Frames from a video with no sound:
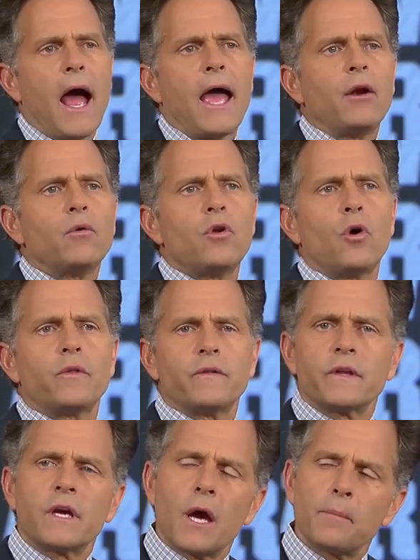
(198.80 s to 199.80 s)
I don't know that
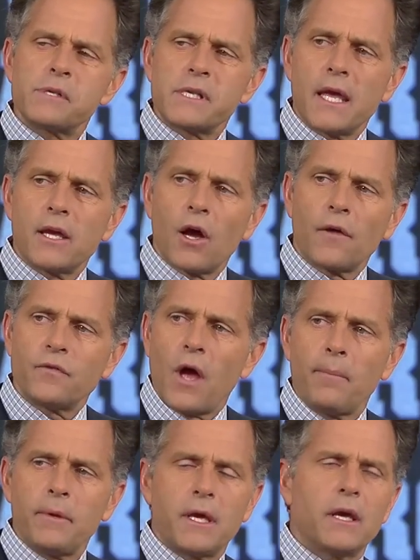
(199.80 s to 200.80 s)
the Cubs take off,
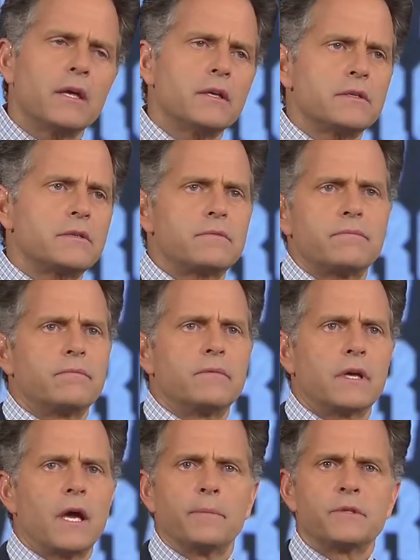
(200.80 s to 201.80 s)
not because
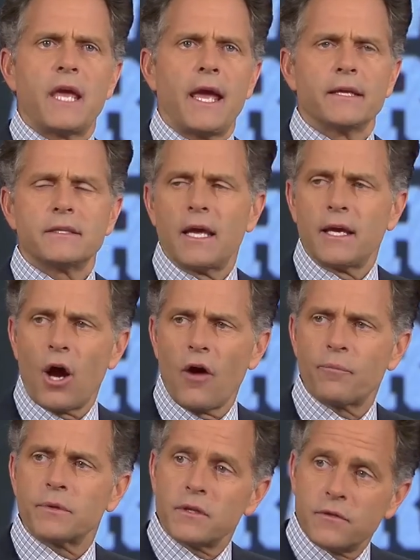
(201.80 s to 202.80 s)
the Cubs can't take
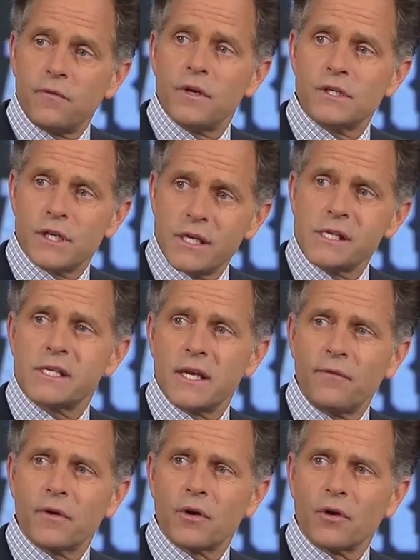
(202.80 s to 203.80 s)
off, but the division is
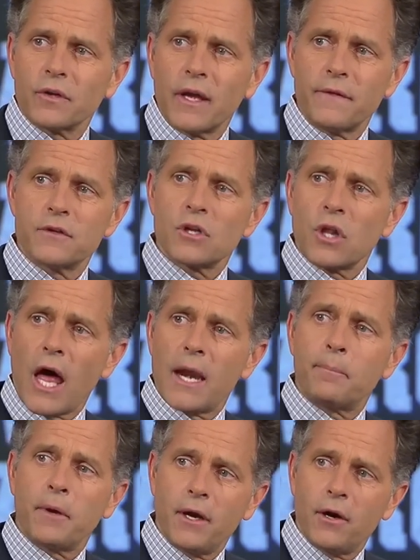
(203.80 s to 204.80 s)
difficult, Absolutely. and there's a lot
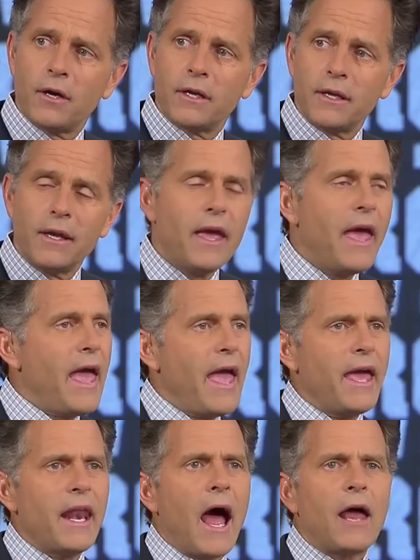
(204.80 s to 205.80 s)
of parity.
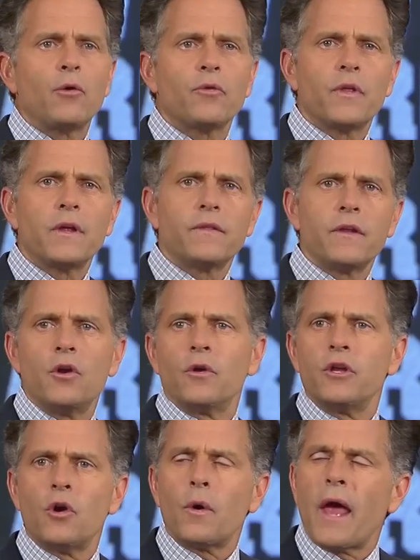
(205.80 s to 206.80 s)
And I don't think you know
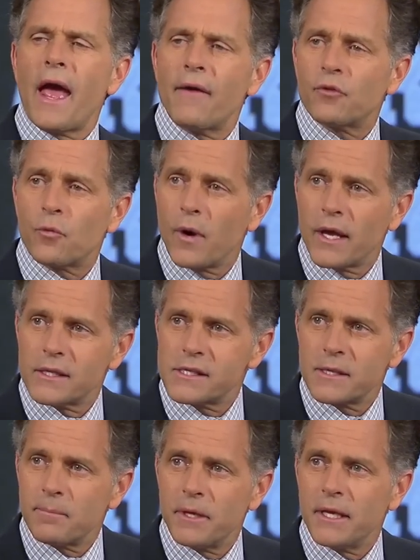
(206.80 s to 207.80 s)
you don't have the Reds
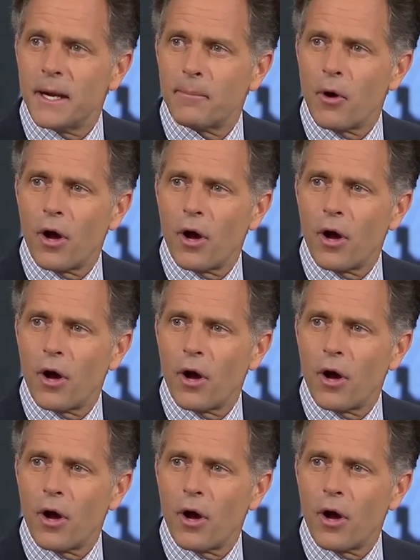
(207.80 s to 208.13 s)
to beat to, up.